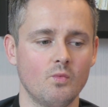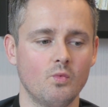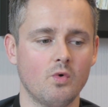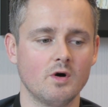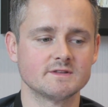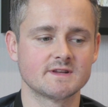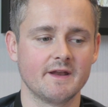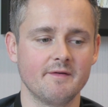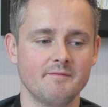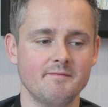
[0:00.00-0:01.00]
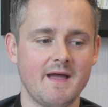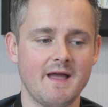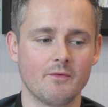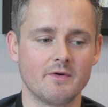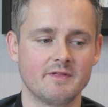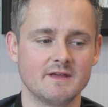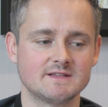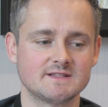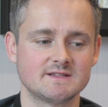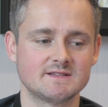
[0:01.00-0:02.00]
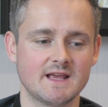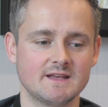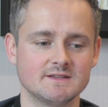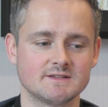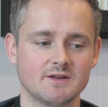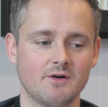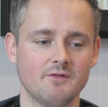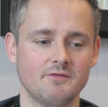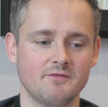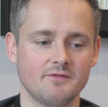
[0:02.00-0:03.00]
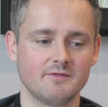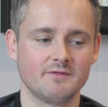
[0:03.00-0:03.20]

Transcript: was kind of met with this sense of